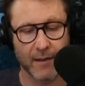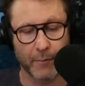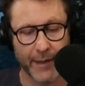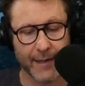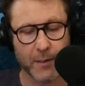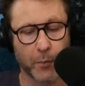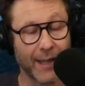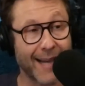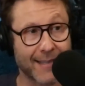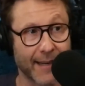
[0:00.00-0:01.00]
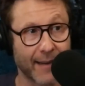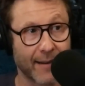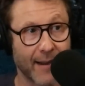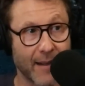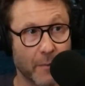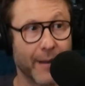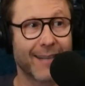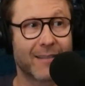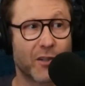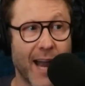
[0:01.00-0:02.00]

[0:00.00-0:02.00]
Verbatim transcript: The biggest blessing and the biggest